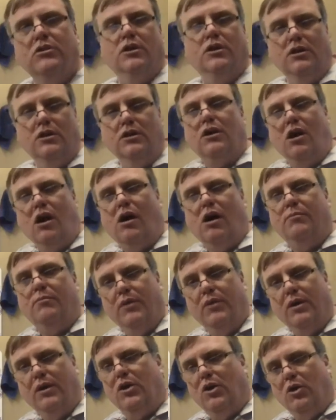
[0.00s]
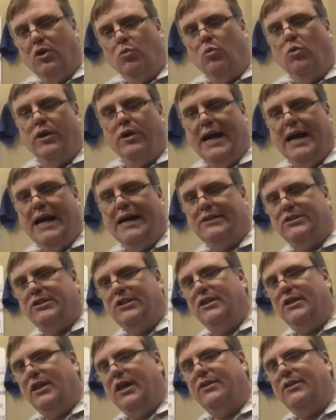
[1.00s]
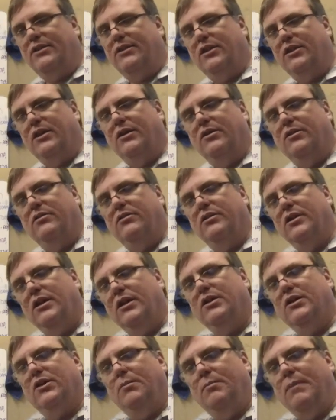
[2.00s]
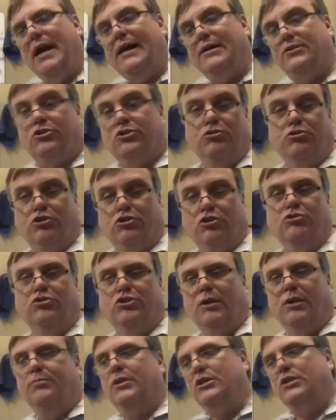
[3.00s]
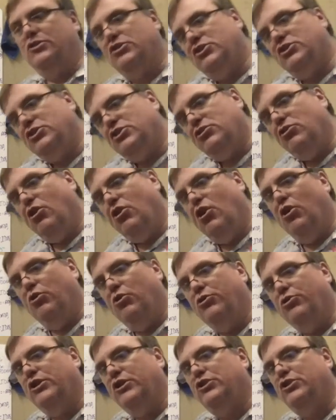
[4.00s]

um, would actually let the master do something, slow the